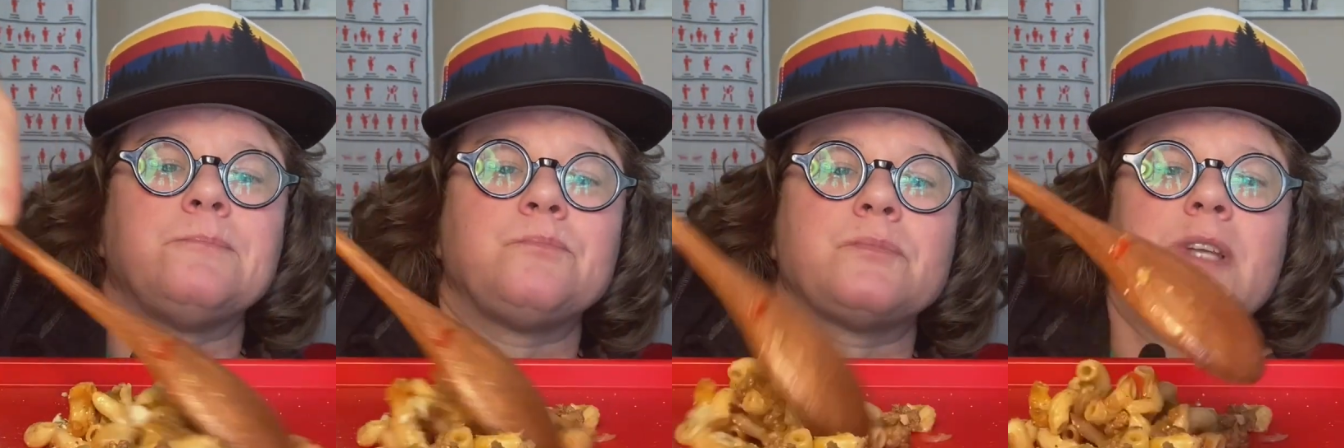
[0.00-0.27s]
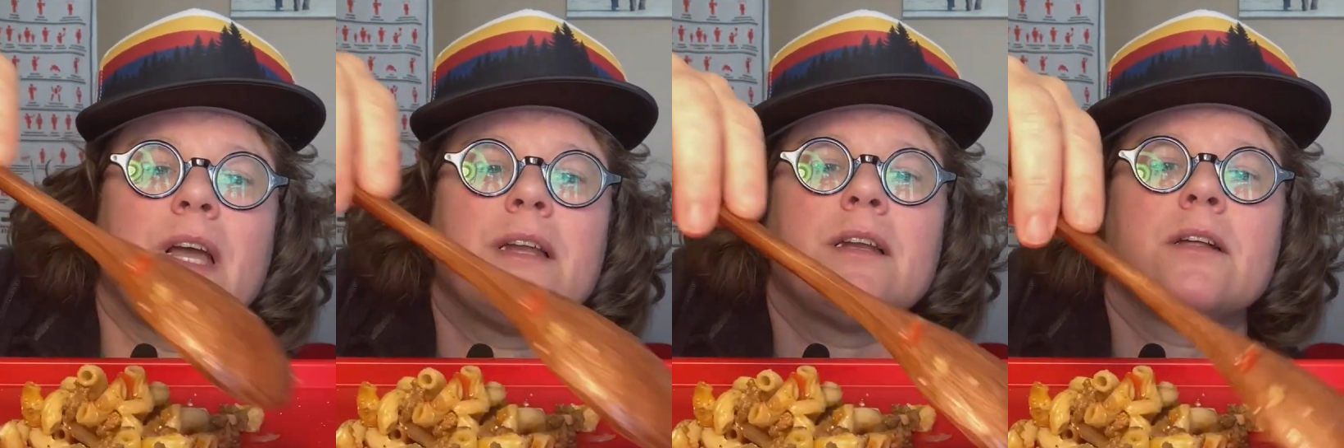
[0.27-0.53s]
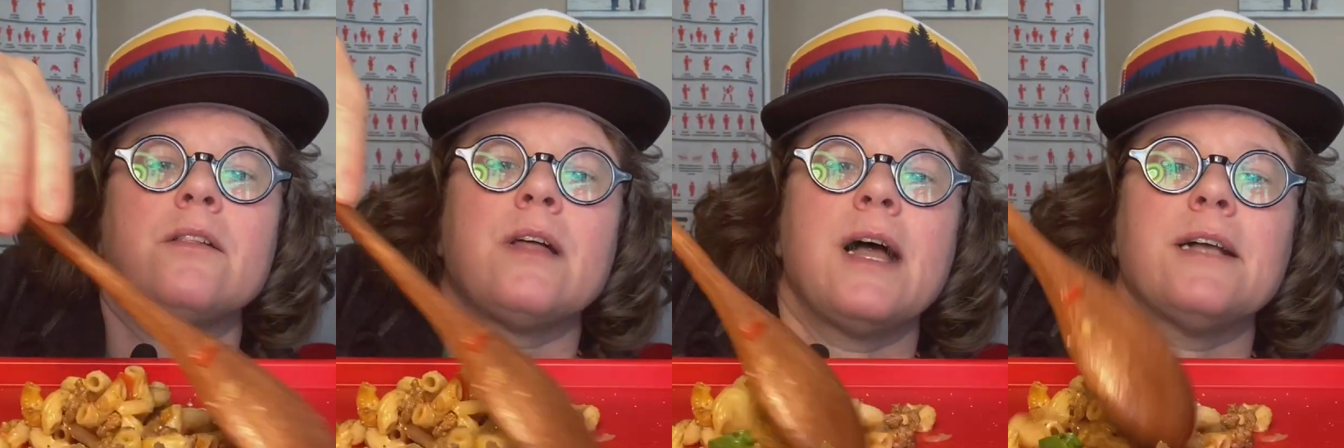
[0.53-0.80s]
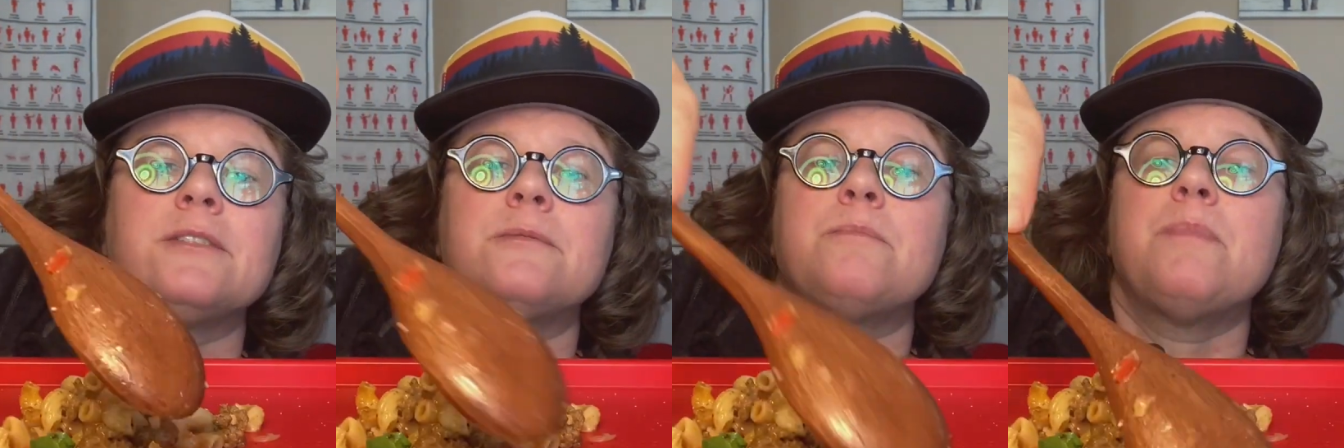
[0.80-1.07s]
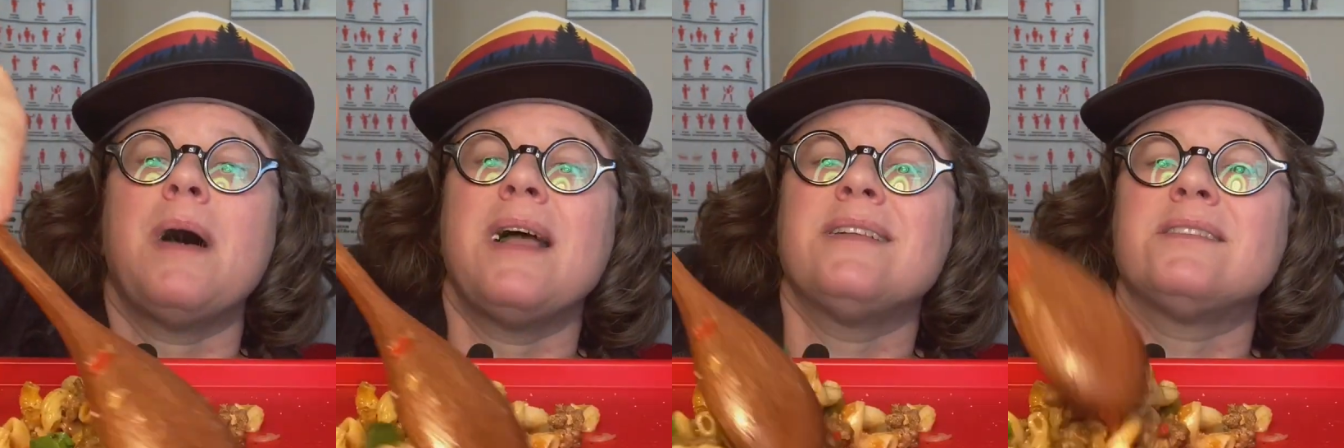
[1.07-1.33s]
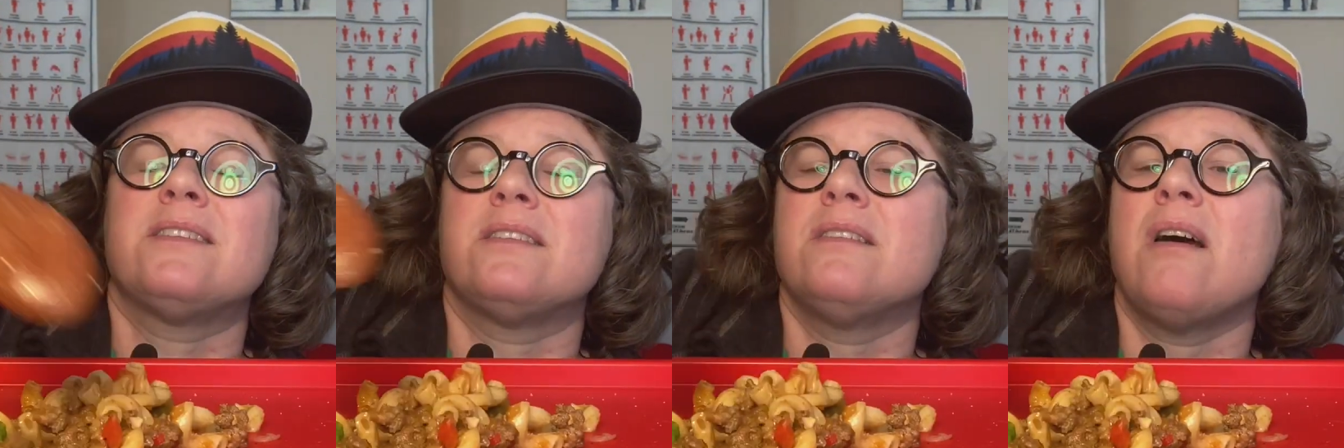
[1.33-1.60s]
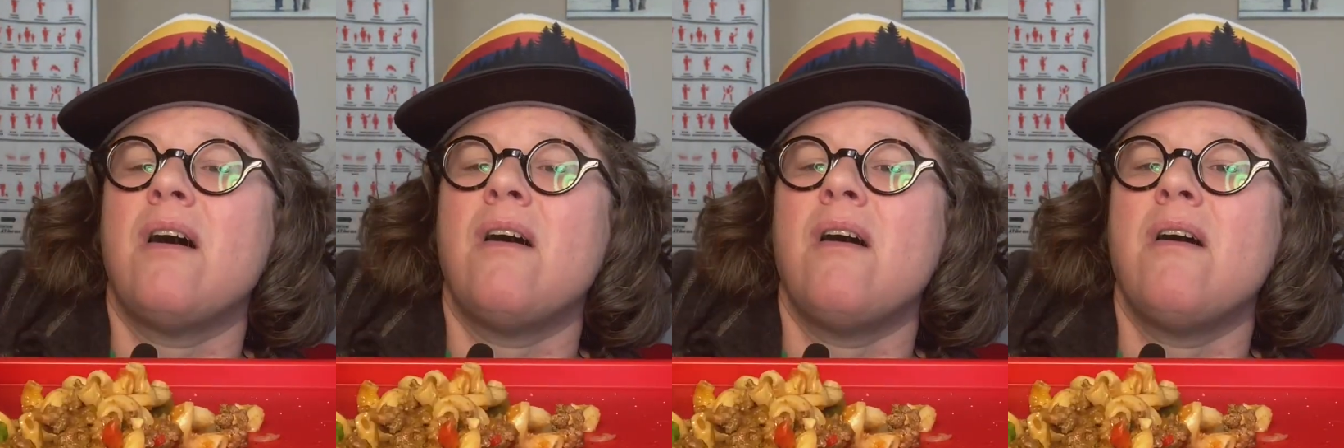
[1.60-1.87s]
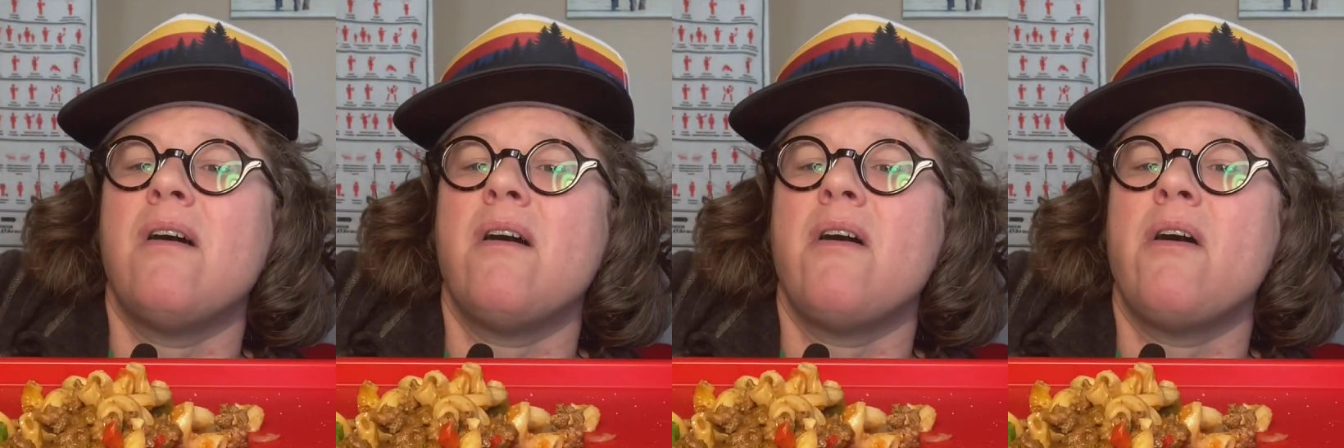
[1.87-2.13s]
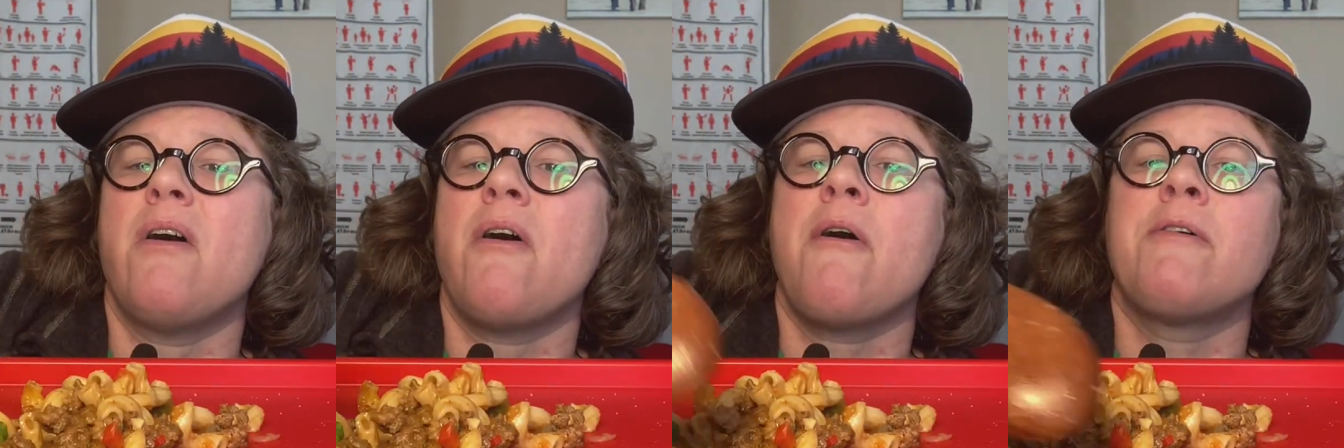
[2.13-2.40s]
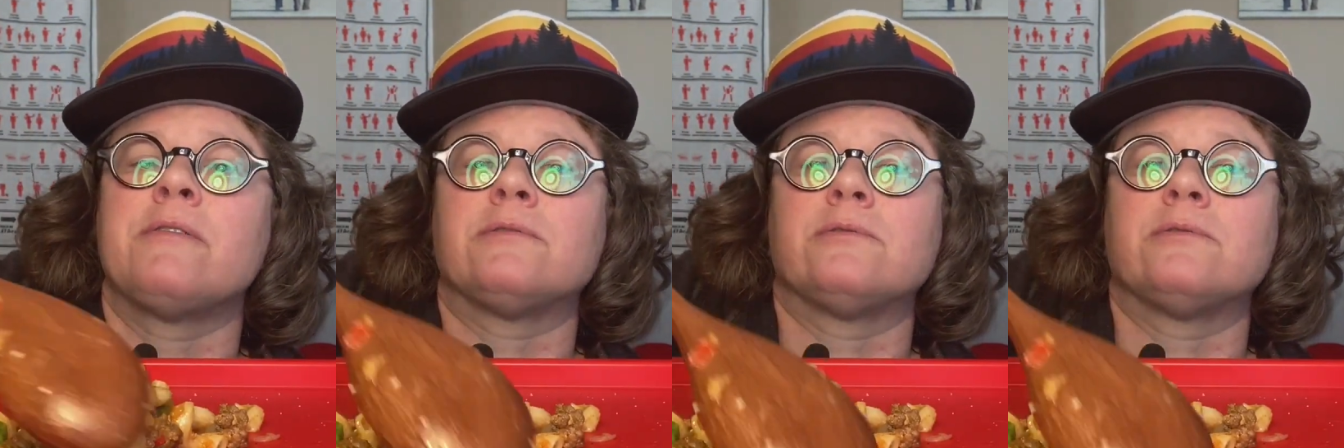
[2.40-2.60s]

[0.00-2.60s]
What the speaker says: Getting the last bites, y'all.